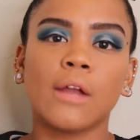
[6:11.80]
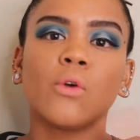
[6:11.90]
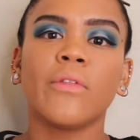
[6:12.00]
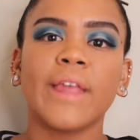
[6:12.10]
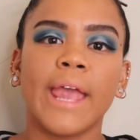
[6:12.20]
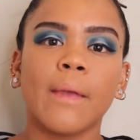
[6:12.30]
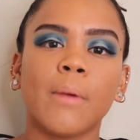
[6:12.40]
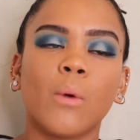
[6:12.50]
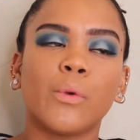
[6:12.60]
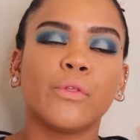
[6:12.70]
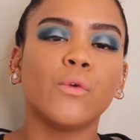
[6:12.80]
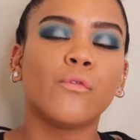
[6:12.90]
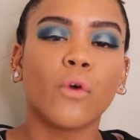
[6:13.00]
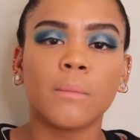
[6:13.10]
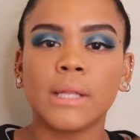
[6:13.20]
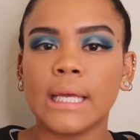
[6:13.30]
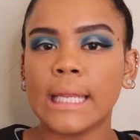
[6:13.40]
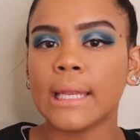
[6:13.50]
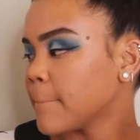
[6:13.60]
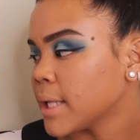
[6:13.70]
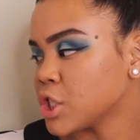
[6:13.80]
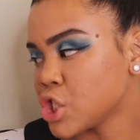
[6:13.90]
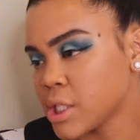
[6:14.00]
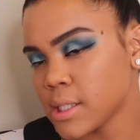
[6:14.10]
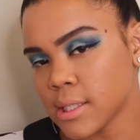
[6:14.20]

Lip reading: I know that they came out with new formulated blushes